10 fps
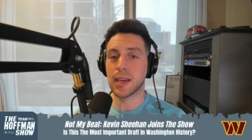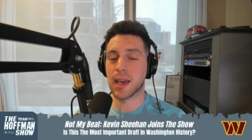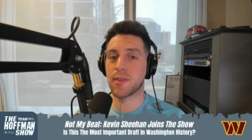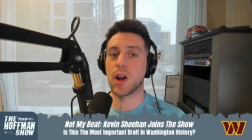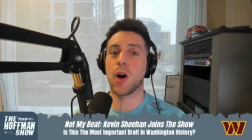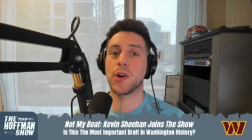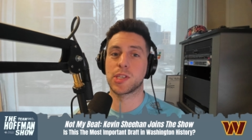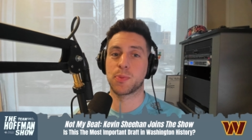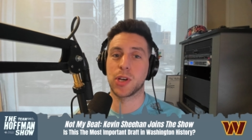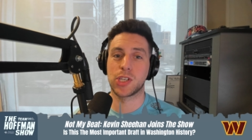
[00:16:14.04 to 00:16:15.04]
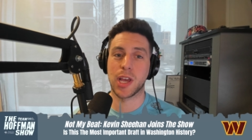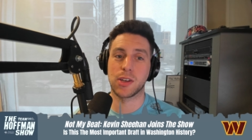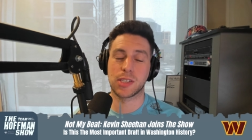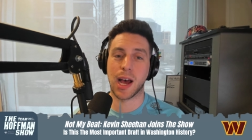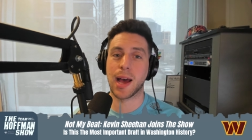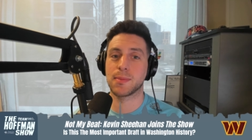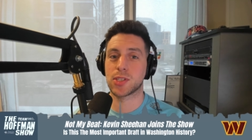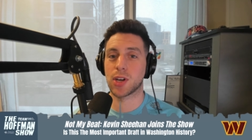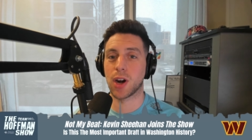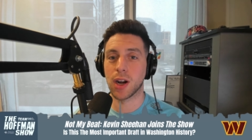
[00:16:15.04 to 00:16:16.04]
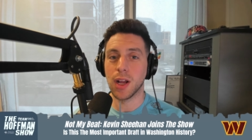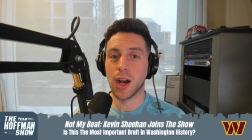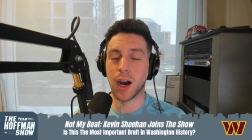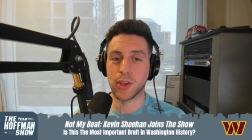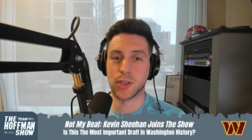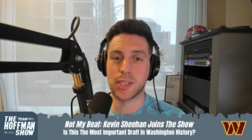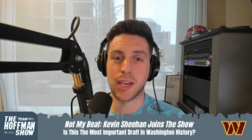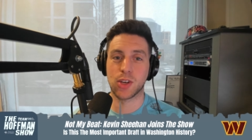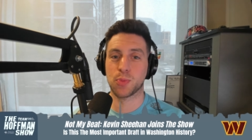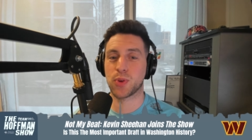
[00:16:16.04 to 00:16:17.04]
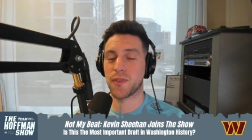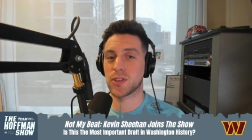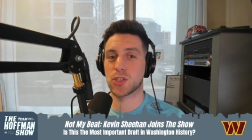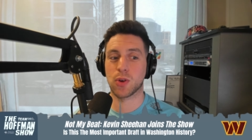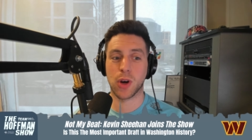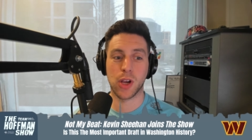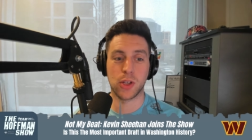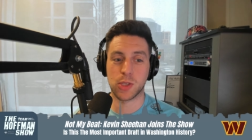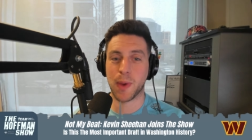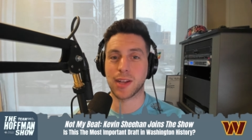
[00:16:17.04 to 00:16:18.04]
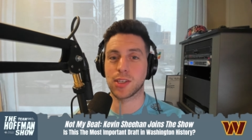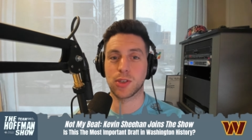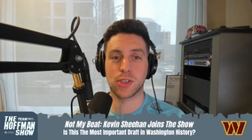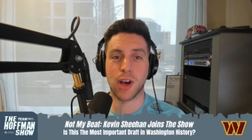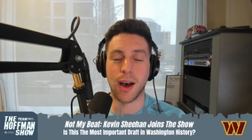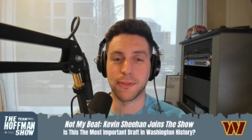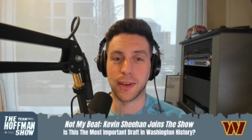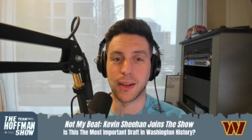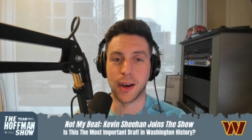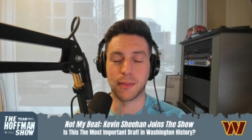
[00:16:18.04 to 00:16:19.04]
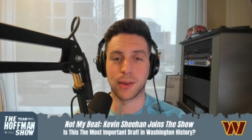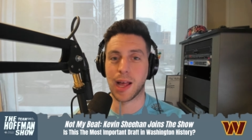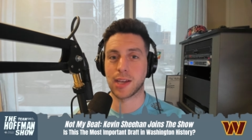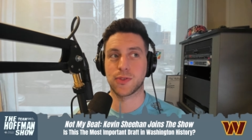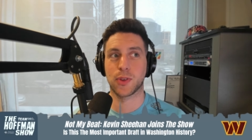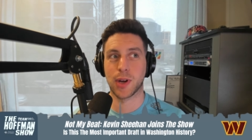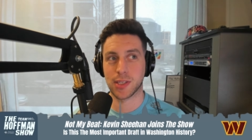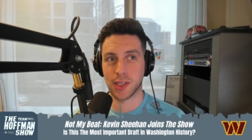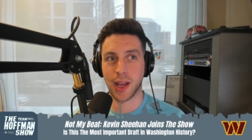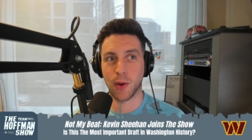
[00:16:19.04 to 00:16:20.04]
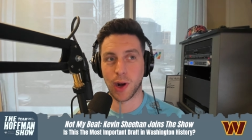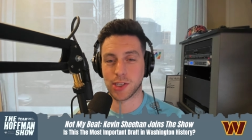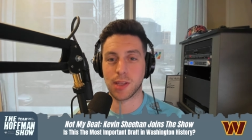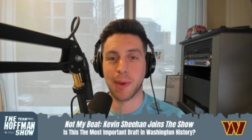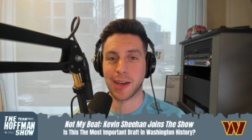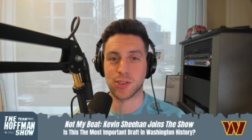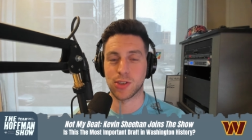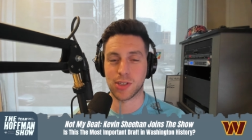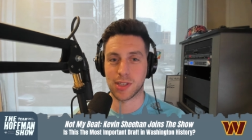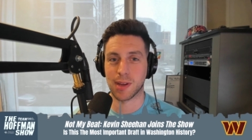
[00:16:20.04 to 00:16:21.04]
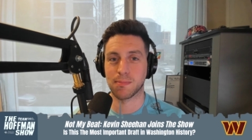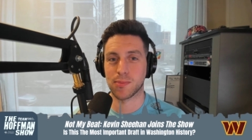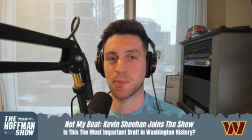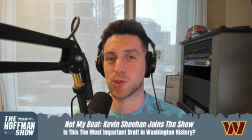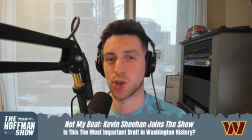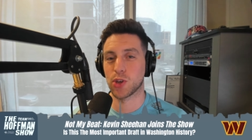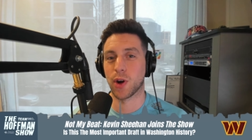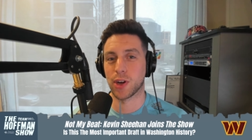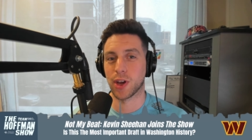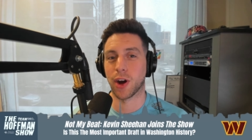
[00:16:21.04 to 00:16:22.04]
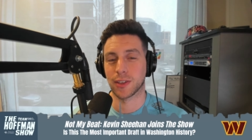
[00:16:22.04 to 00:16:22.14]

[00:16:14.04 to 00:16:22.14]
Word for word: Kevin, always appreciate your time, sir. Uh, you can take your professorial spectacles off and uh, relax for the rest of the day watching the Masters because I'm, I'm weeks, sure you already are.